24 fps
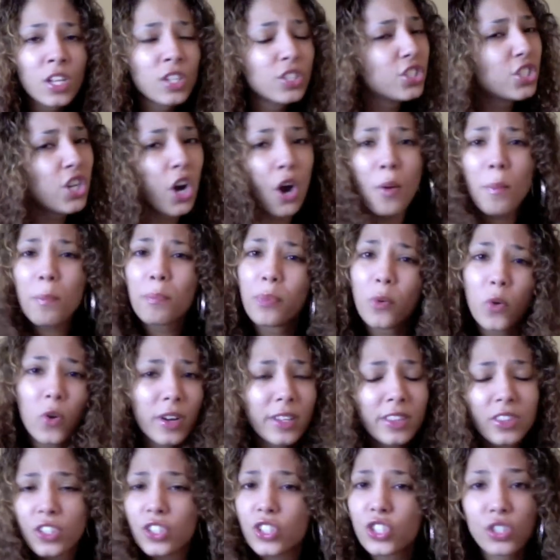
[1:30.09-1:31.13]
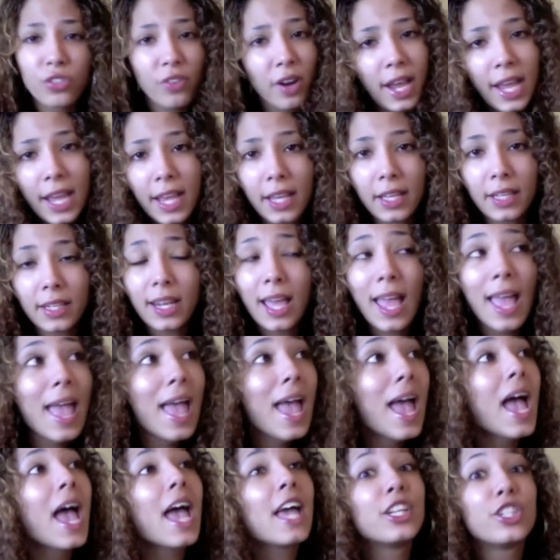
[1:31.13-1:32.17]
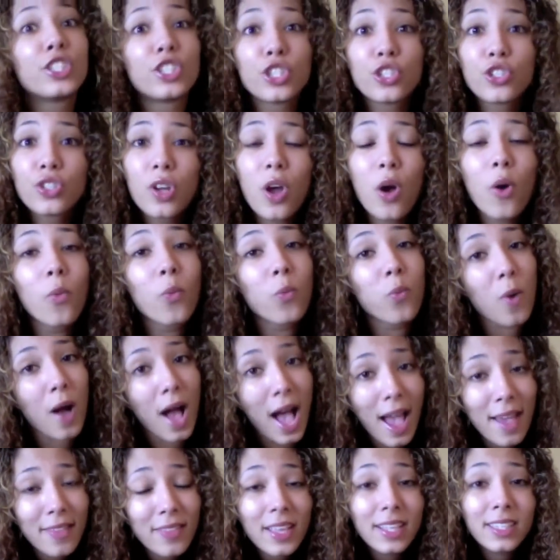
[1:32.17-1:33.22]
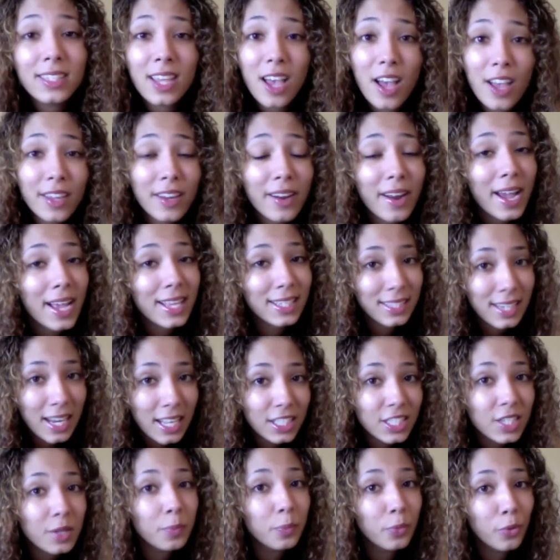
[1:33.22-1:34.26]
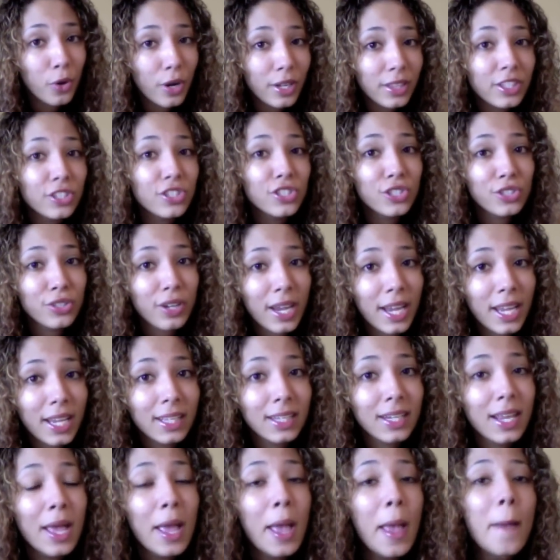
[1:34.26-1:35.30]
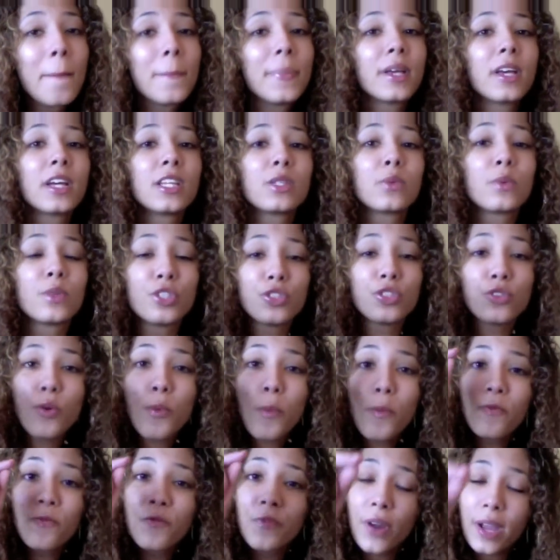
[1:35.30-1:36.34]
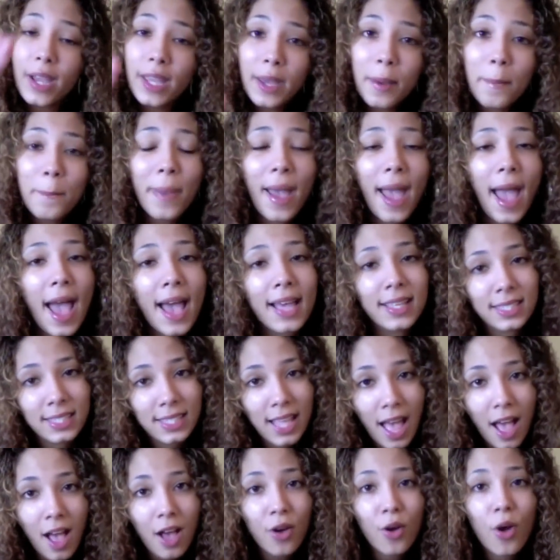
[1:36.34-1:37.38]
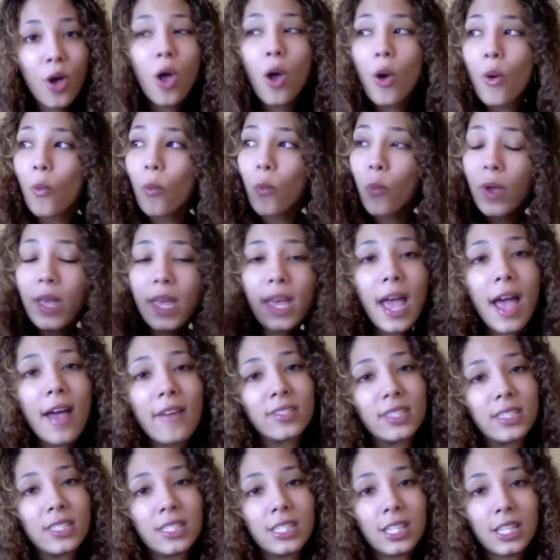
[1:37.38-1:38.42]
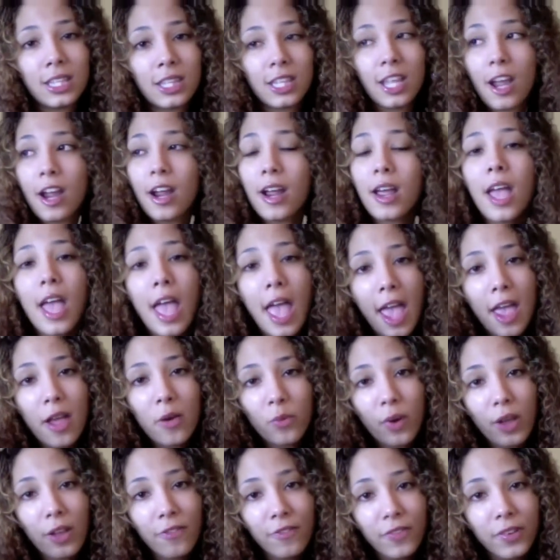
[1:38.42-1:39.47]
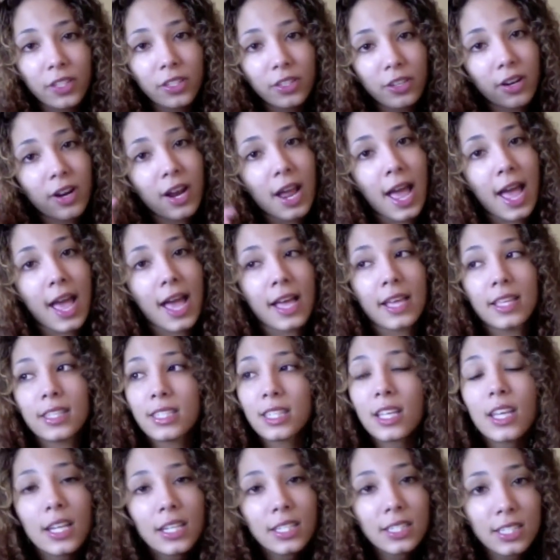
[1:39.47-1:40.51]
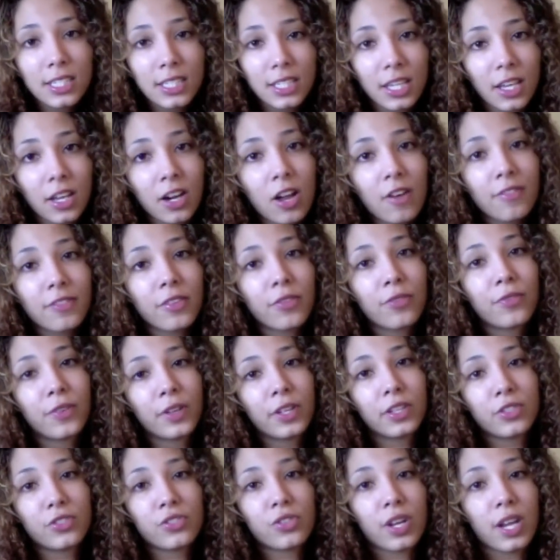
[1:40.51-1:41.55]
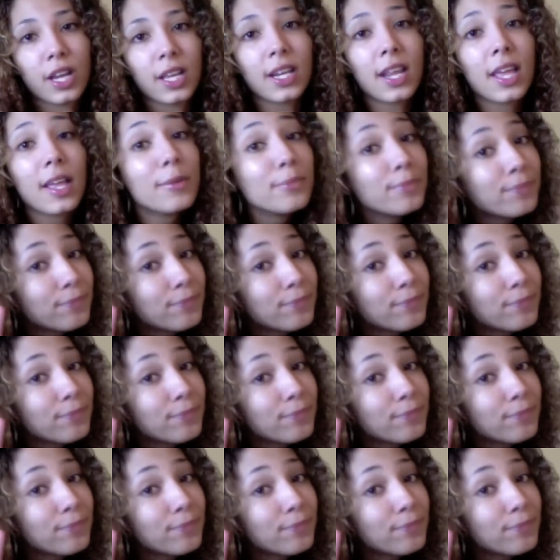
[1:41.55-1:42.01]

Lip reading: don't board the train. And do you know why they tell your ass not to board the train? Because when you freaking pass out, we have to sit there and wait for your ass to get off the freaking train.